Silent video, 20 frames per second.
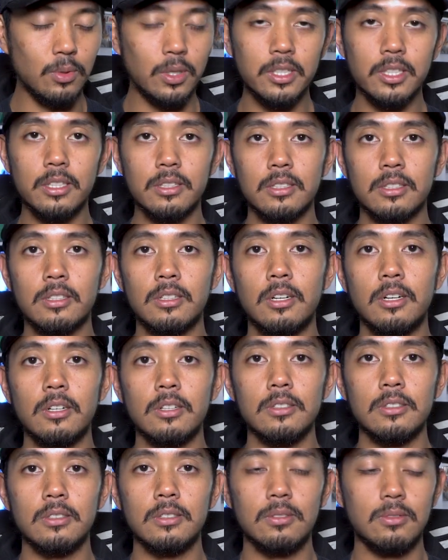one of those
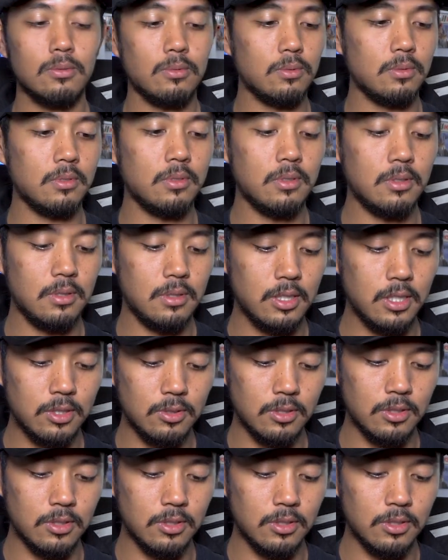cars. This